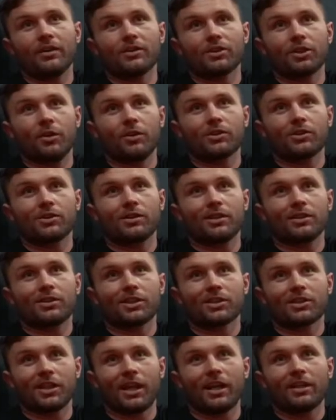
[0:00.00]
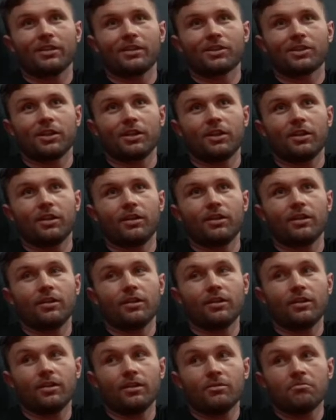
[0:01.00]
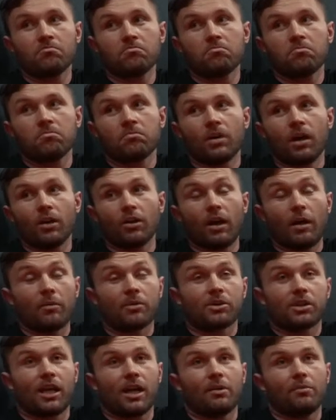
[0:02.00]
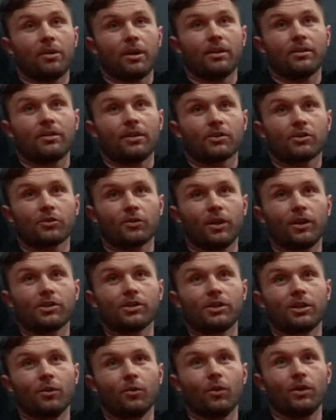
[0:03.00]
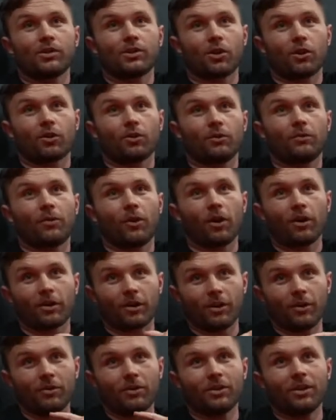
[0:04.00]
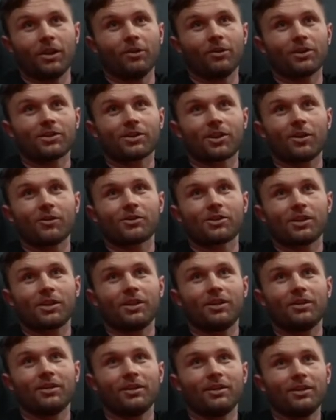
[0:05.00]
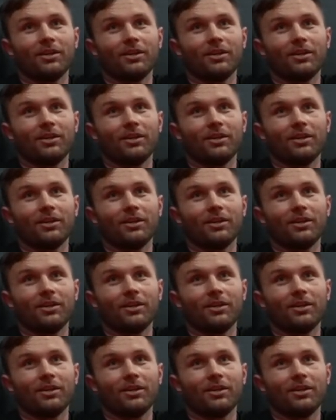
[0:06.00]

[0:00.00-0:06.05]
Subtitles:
And so it's exciting to see. I'm excited, man. There's a reason that we circle Fargo, you know, let's go see.